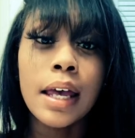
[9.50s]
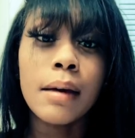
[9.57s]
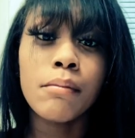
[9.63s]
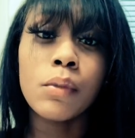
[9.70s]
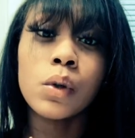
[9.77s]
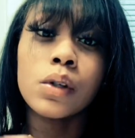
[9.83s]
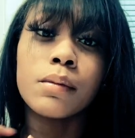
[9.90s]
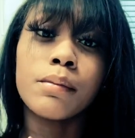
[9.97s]

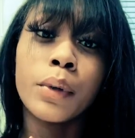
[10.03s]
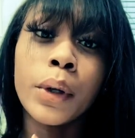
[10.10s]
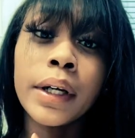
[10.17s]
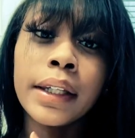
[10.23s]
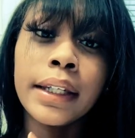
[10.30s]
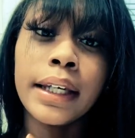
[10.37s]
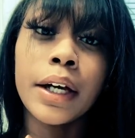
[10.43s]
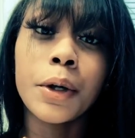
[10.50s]
Most
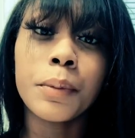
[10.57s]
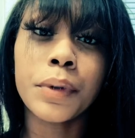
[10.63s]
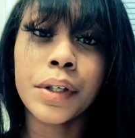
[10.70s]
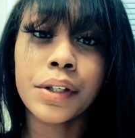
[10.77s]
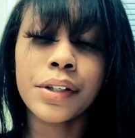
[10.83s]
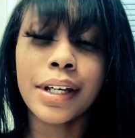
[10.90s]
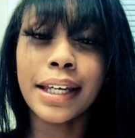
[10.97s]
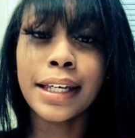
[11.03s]
importantly, I hope you guys
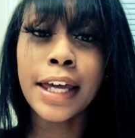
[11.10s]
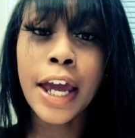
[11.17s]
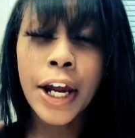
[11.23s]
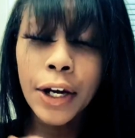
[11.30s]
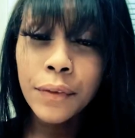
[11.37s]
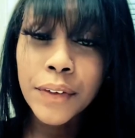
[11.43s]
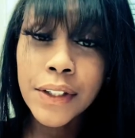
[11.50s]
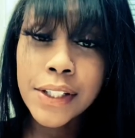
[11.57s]
are taking
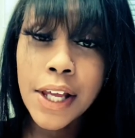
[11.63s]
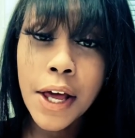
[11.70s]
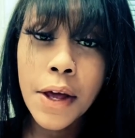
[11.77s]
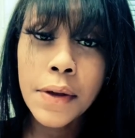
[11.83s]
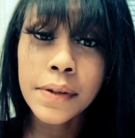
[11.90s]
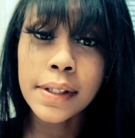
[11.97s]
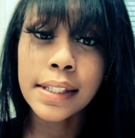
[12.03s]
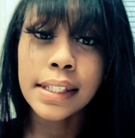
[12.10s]
care of
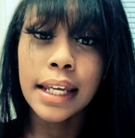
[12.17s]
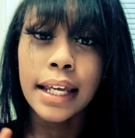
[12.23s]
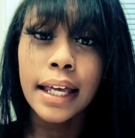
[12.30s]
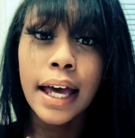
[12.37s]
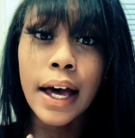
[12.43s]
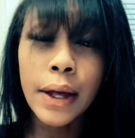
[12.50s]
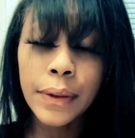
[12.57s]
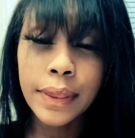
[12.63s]
yourselves and staying
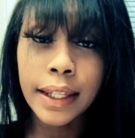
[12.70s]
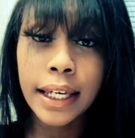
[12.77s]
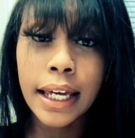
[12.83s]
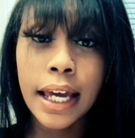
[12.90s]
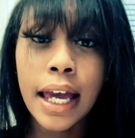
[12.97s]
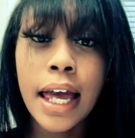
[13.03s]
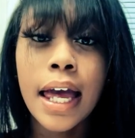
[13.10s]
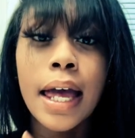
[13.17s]

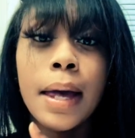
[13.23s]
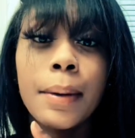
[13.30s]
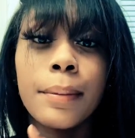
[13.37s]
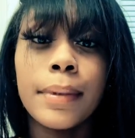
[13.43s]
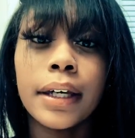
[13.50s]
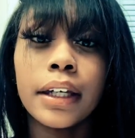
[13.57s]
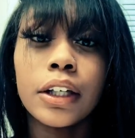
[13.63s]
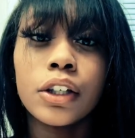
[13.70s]
healthy,
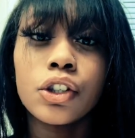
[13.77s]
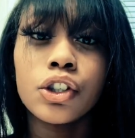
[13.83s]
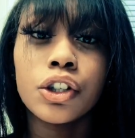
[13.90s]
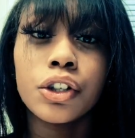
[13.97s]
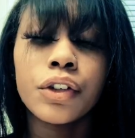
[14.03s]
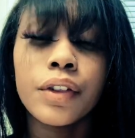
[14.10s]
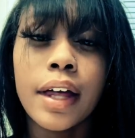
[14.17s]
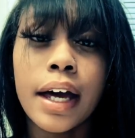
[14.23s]
making
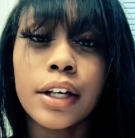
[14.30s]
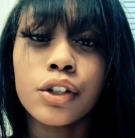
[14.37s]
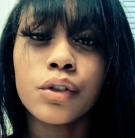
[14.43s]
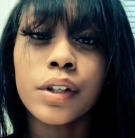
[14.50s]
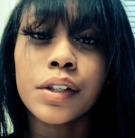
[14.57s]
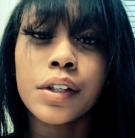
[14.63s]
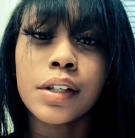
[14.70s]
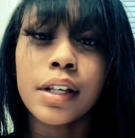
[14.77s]
sure that you
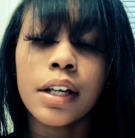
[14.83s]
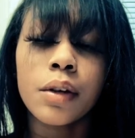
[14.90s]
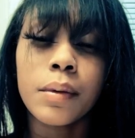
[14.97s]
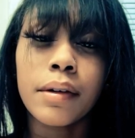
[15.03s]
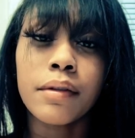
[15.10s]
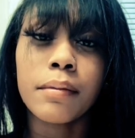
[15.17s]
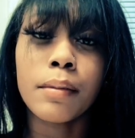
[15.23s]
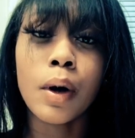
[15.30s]
guys are staying away
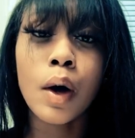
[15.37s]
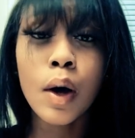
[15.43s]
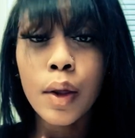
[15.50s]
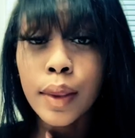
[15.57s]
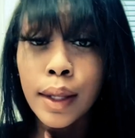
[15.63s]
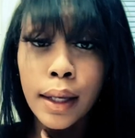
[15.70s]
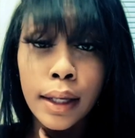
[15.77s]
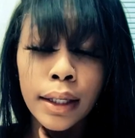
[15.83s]
from all
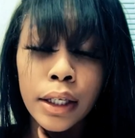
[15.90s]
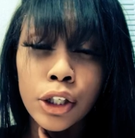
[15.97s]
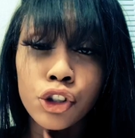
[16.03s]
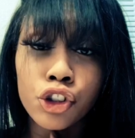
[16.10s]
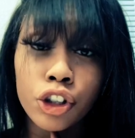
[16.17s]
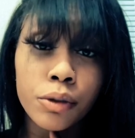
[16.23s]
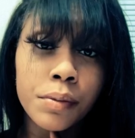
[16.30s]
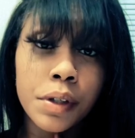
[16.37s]
the icky
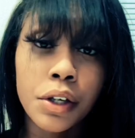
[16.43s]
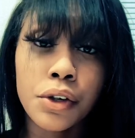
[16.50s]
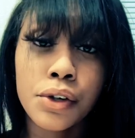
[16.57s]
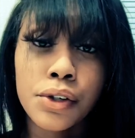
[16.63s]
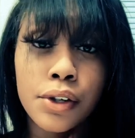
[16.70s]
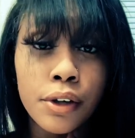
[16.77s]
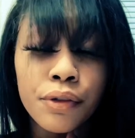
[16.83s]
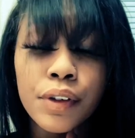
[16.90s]
germs that are
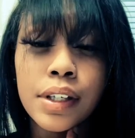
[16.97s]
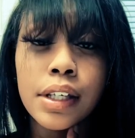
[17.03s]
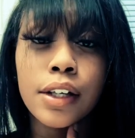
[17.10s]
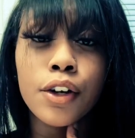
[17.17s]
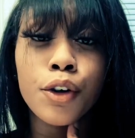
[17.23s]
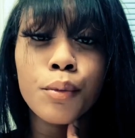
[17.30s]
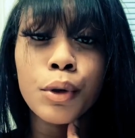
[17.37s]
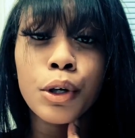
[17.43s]
surfacing
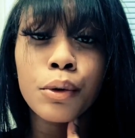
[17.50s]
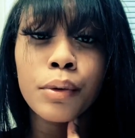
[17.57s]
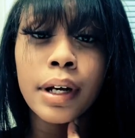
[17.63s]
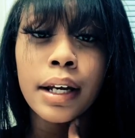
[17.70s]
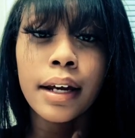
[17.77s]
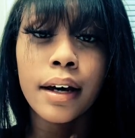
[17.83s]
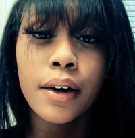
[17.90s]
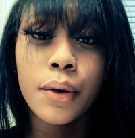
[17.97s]
our world
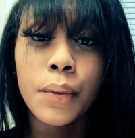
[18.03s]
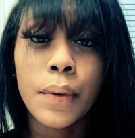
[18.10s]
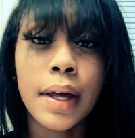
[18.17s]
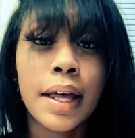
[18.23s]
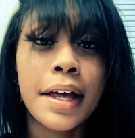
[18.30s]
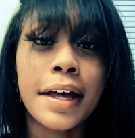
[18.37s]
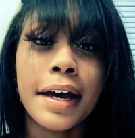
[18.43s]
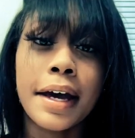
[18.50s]
right now.
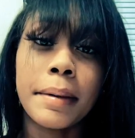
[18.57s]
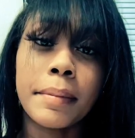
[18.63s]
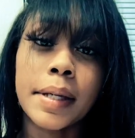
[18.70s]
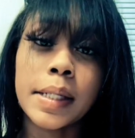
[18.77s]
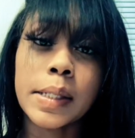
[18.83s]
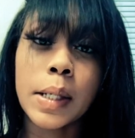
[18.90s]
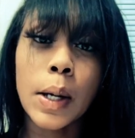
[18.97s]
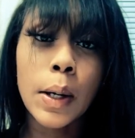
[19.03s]
I miss
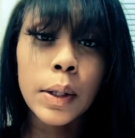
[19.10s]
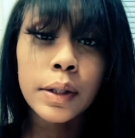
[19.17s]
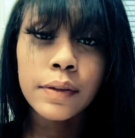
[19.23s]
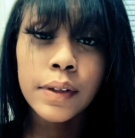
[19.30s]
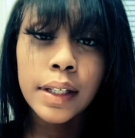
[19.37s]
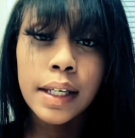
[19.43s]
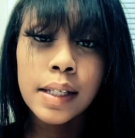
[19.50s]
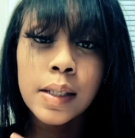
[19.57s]
all of
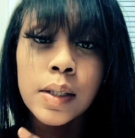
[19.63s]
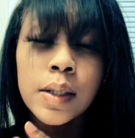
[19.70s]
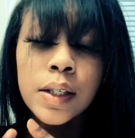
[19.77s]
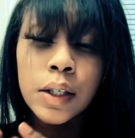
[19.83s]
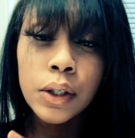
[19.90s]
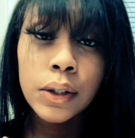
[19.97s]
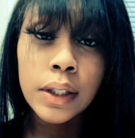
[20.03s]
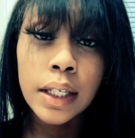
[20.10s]
you guys
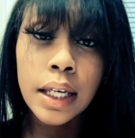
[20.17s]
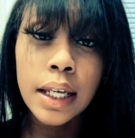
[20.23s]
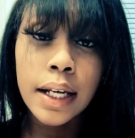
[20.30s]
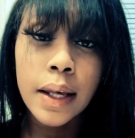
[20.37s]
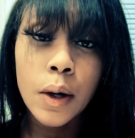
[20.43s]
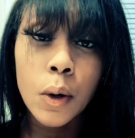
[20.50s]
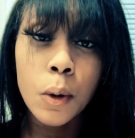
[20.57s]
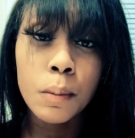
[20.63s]
dearly, and I
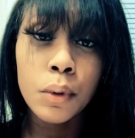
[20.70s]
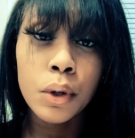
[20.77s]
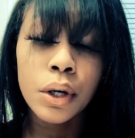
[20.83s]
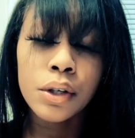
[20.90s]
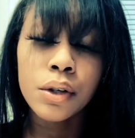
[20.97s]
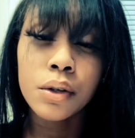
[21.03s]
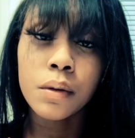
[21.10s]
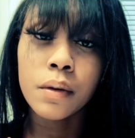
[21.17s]
hope you
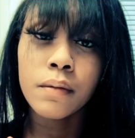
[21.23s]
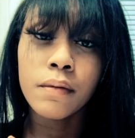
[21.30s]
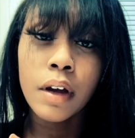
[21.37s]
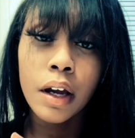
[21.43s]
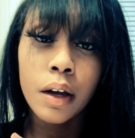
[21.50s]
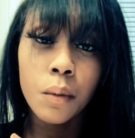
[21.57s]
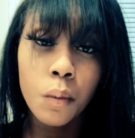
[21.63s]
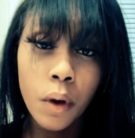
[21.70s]
guys are doing
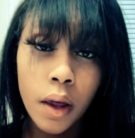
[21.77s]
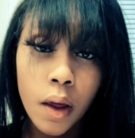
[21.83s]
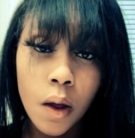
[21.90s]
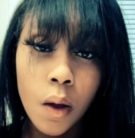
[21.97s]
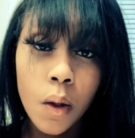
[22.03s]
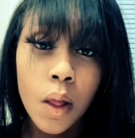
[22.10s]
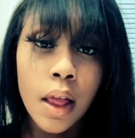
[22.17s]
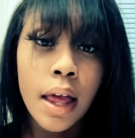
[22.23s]
very
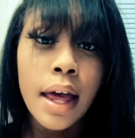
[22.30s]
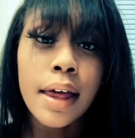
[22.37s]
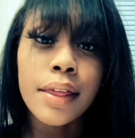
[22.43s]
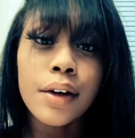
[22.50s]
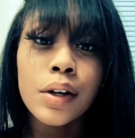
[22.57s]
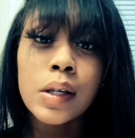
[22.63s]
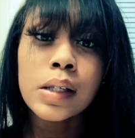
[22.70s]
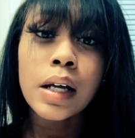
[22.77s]
well.
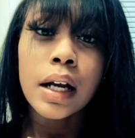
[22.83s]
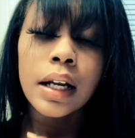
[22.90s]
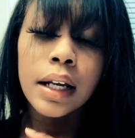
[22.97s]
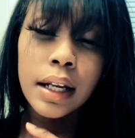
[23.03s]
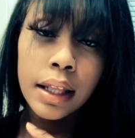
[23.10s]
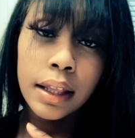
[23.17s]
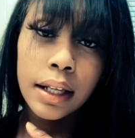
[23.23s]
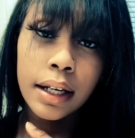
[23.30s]
There is not a
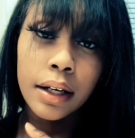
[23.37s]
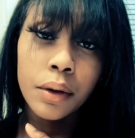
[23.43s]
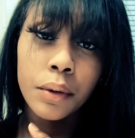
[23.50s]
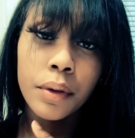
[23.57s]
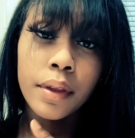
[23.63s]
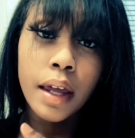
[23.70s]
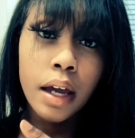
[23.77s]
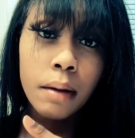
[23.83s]
day that I
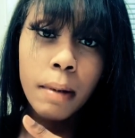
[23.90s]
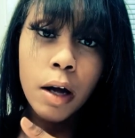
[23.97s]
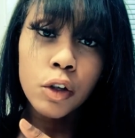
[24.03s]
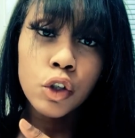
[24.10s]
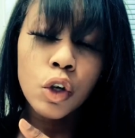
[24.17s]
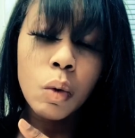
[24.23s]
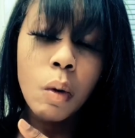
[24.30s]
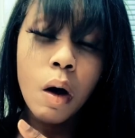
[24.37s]
don't think
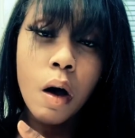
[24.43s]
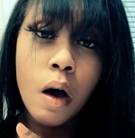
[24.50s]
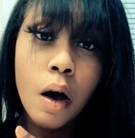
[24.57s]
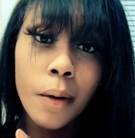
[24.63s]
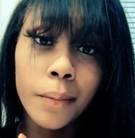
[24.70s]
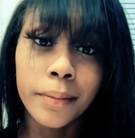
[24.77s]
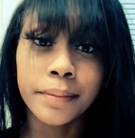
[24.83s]
about you all.